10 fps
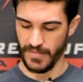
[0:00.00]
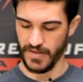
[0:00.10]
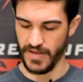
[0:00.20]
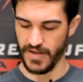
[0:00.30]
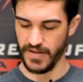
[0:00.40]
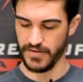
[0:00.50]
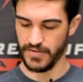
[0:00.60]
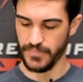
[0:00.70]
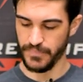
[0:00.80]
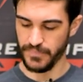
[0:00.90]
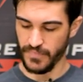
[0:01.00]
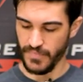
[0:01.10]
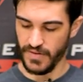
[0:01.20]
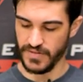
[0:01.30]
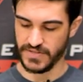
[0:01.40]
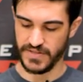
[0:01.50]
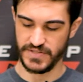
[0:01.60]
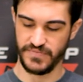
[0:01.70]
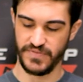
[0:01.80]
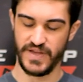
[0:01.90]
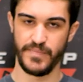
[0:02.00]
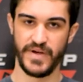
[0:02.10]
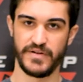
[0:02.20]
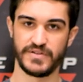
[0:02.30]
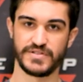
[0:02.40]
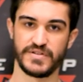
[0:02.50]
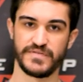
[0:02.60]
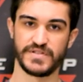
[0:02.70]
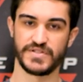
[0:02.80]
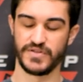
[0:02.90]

And it's got this flat mounting surface,